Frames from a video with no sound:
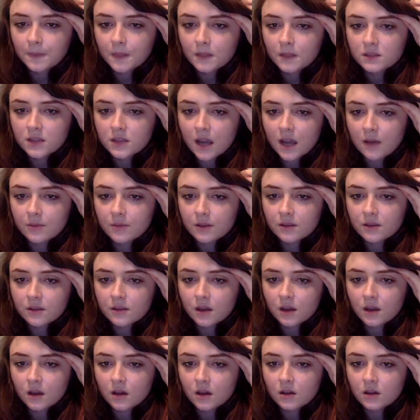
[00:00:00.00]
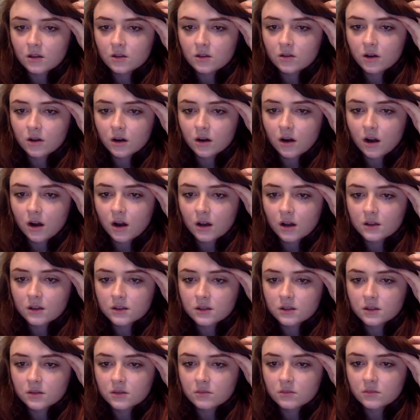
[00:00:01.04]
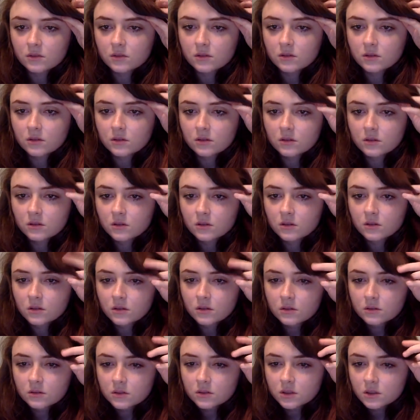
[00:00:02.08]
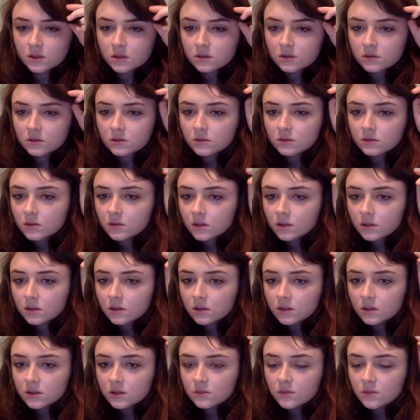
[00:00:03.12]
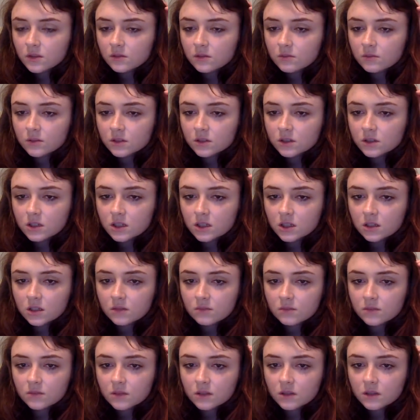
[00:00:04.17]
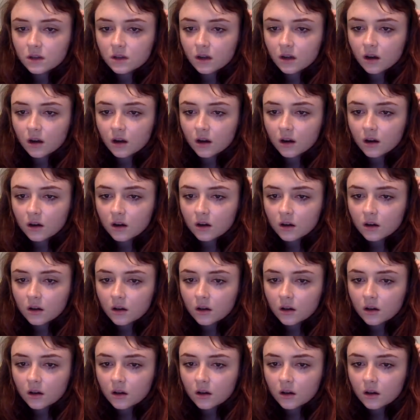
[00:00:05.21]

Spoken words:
Tabitha, you are awesome too. Smith Machine PR.